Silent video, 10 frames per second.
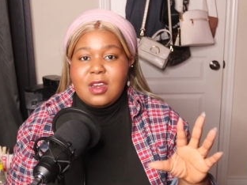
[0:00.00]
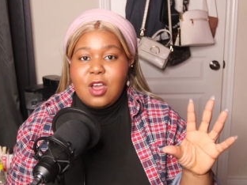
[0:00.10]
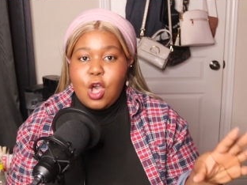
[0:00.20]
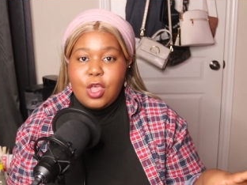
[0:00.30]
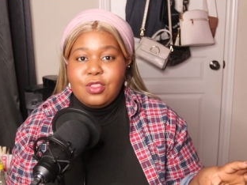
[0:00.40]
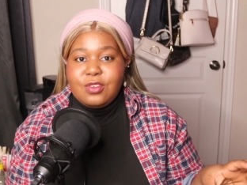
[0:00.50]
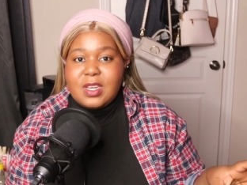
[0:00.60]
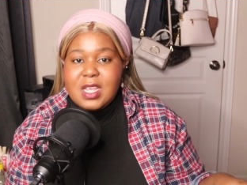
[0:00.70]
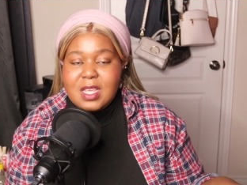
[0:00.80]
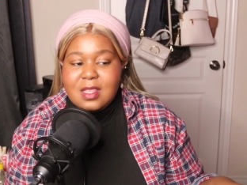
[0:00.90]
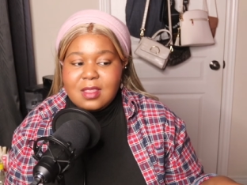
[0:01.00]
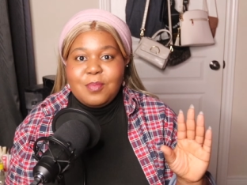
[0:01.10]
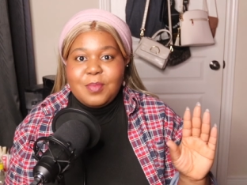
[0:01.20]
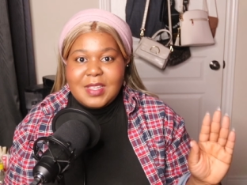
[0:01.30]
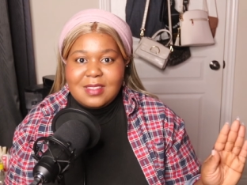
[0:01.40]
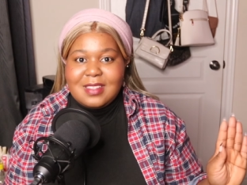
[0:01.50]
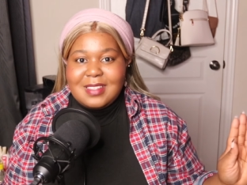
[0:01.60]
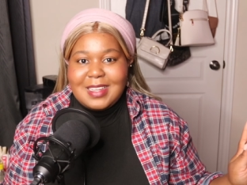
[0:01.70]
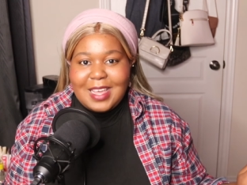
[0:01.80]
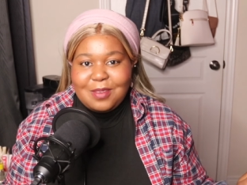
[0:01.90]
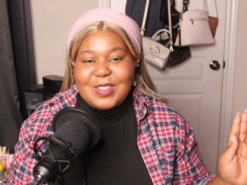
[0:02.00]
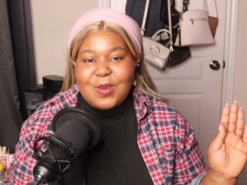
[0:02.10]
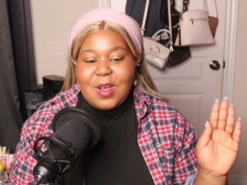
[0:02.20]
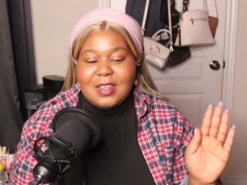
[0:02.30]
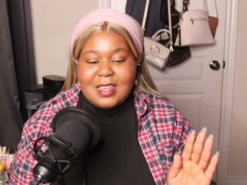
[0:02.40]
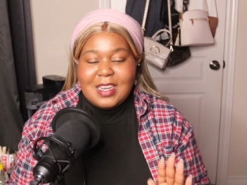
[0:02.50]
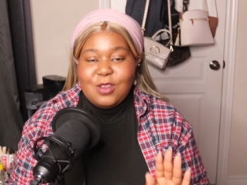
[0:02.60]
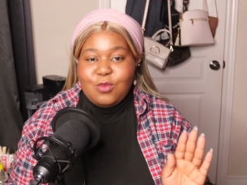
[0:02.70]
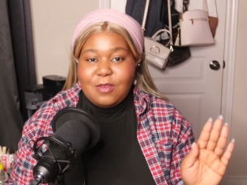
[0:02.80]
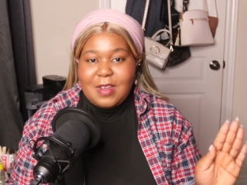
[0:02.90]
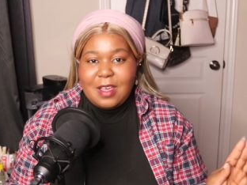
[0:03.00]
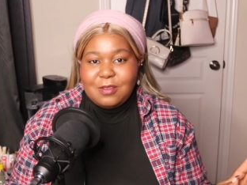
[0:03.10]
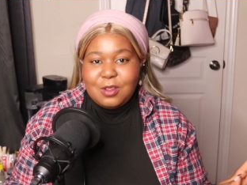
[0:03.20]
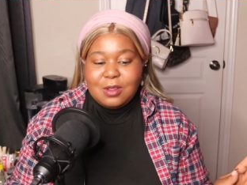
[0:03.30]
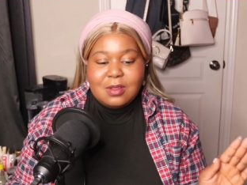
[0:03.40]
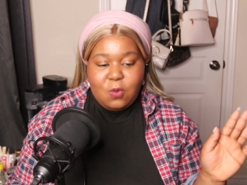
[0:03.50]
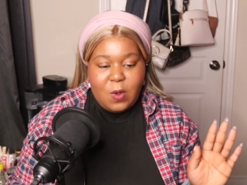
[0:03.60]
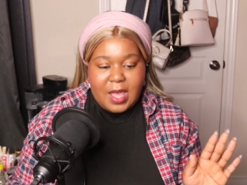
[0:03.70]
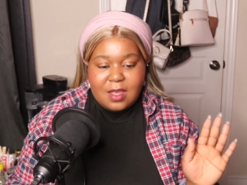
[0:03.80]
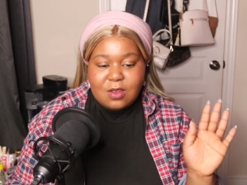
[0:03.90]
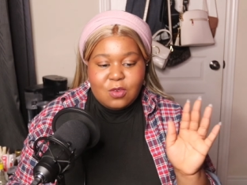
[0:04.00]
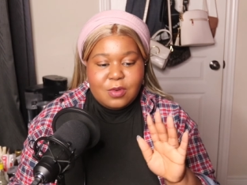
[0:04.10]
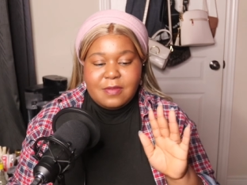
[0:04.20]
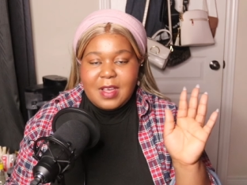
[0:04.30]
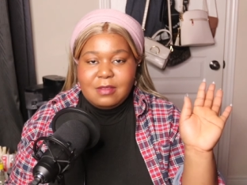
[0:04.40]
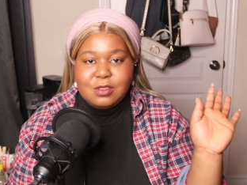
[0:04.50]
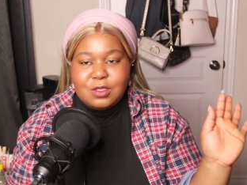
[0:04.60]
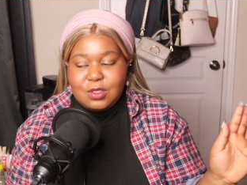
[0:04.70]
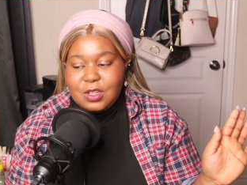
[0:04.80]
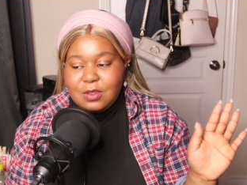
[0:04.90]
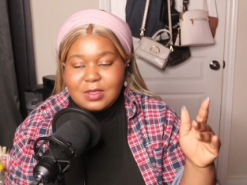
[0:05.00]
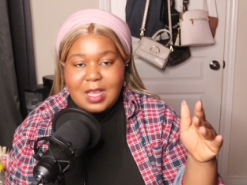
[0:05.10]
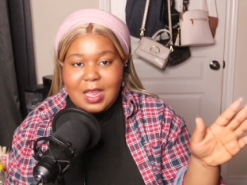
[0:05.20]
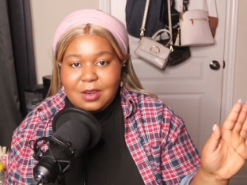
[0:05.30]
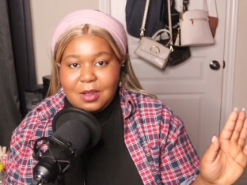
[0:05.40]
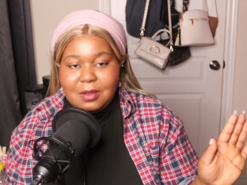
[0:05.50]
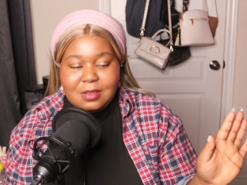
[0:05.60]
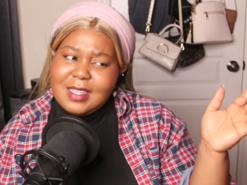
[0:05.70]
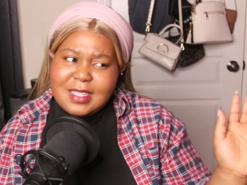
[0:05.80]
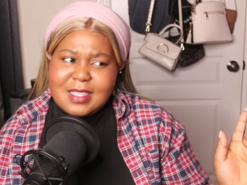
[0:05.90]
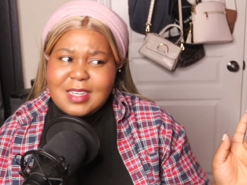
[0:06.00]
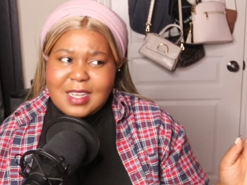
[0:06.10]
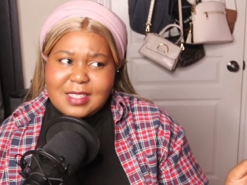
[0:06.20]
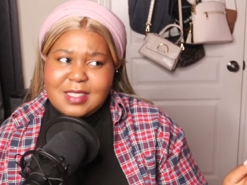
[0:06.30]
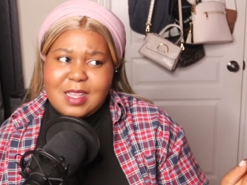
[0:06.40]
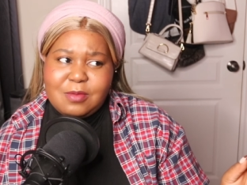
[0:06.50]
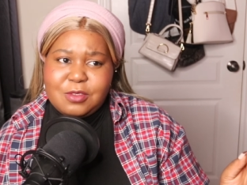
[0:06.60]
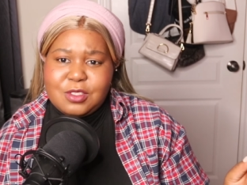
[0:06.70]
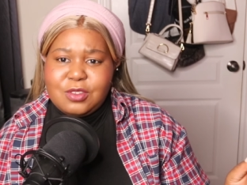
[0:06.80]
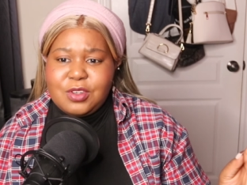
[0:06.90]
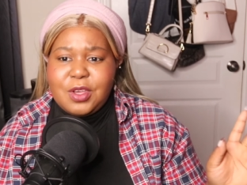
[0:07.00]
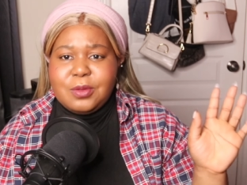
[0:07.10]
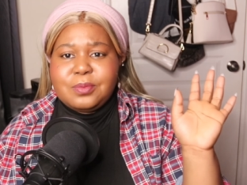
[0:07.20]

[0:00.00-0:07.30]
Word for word: it underneath the business name. So underneath Revival Way or Revival Studios. I don't know. That's a nice name for studio.